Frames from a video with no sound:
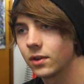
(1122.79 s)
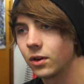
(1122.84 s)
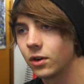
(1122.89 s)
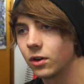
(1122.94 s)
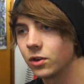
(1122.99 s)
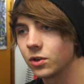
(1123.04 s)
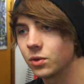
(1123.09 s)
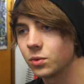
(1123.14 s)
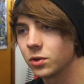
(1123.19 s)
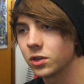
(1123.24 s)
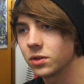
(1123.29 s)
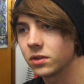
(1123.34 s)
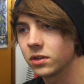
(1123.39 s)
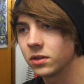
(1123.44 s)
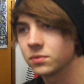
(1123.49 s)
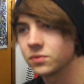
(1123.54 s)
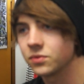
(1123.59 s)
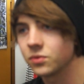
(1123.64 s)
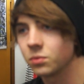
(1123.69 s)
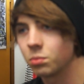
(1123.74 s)
hard work
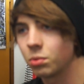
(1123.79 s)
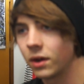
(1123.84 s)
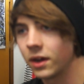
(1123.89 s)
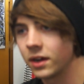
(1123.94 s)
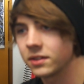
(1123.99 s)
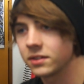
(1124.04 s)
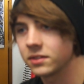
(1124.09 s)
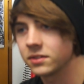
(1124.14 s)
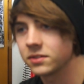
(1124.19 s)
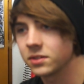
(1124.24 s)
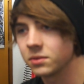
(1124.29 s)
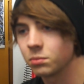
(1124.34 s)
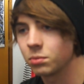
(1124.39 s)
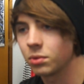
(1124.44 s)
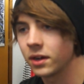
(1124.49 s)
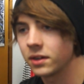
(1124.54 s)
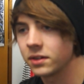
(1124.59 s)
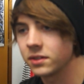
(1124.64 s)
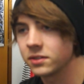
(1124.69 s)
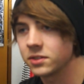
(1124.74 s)
comes from practice, and
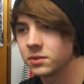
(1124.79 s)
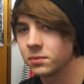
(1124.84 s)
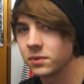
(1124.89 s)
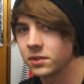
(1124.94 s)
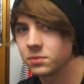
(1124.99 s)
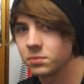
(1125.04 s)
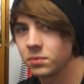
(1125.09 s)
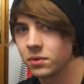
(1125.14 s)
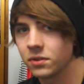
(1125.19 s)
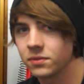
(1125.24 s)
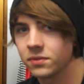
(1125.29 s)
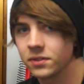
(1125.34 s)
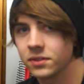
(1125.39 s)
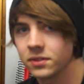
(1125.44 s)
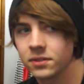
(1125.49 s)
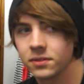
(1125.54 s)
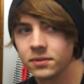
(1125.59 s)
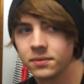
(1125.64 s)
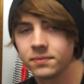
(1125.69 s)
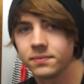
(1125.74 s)
practice makes
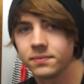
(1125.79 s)
perfect.